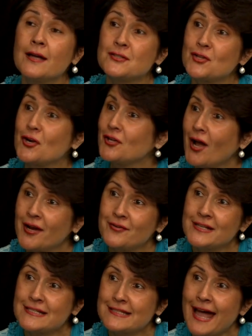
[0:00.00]
start
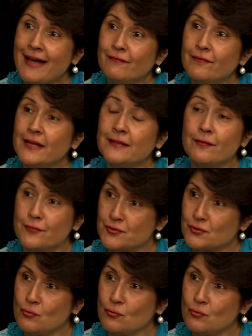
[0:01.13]
hiring staff in the first